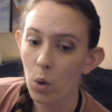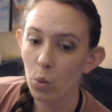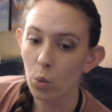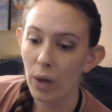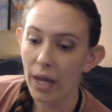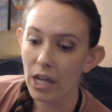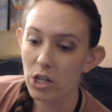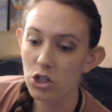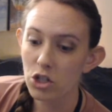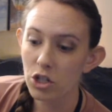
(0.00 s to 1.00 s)

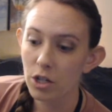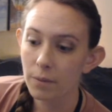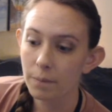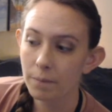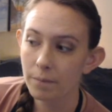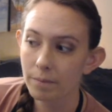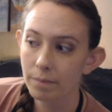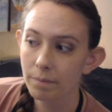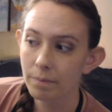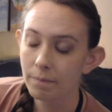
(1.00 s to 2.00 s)
which
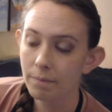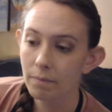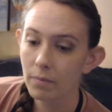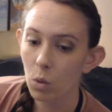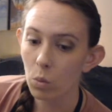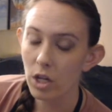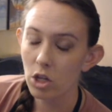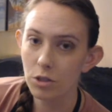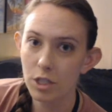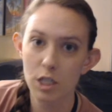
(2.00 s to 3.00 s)
we
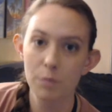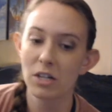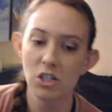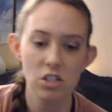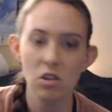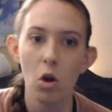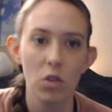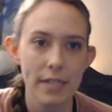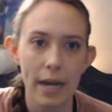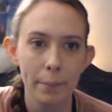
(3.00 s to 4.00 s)
used sponges all
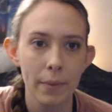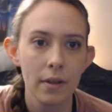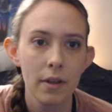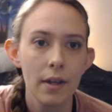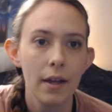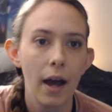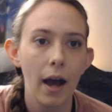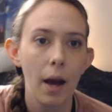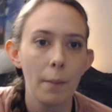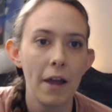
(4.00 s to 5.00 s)
the time.
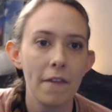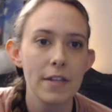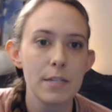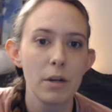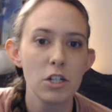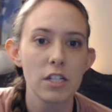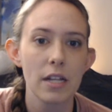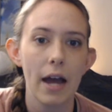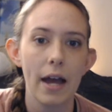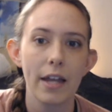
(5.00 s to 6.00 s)
And the sponge
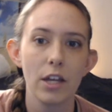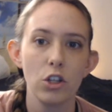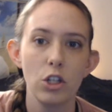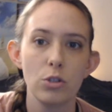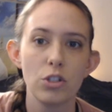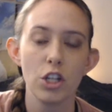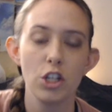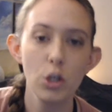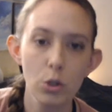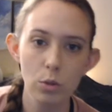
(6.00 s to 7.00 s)
that I used to
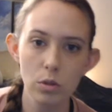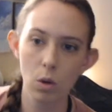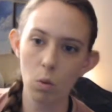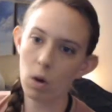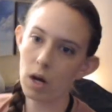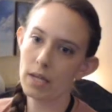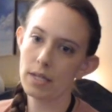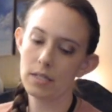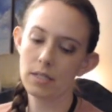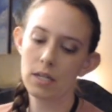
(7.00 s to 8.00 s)
use
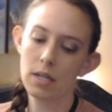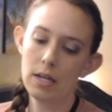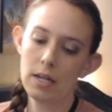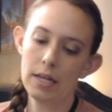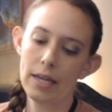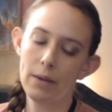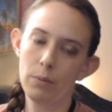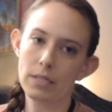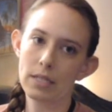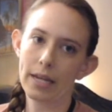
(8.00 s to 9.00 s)
was, it
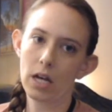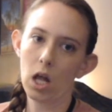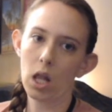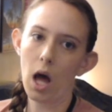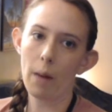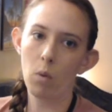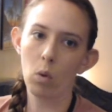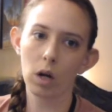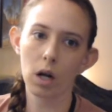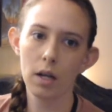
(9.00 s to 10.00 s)
was like a lot
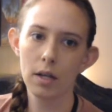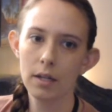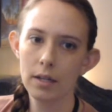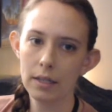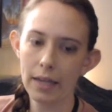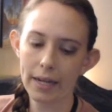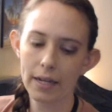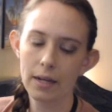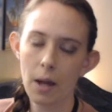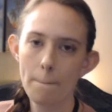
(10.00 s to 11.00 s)
more like
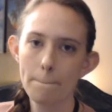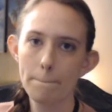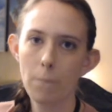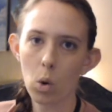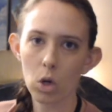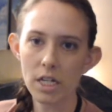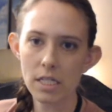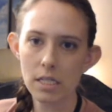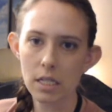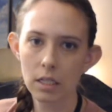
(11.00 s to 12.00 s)

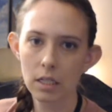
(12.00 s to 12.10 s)
porous.